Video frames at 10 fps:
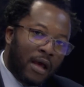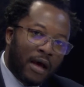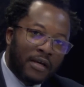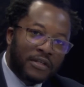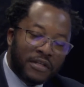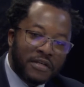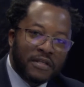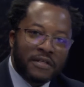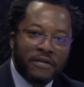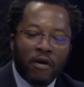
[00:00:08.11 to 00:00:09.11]
Uh, she
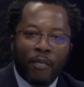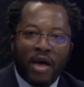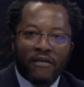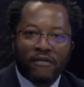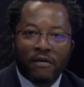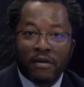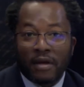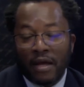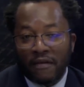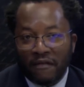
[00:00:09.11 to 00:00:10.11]
is the senior pastor
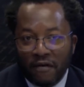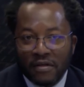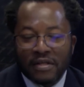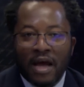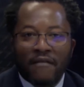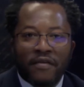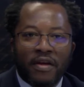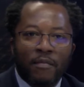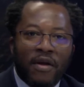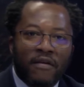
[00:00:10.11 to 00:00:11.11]
the, at the First
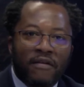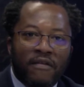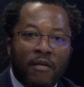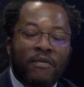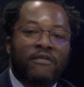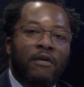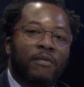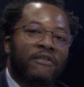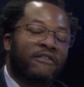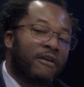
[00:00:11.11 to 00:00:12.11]
African Methodist
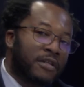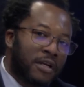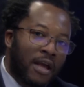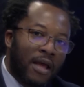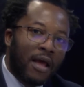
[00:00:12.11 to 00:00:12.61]
Episcopal Church,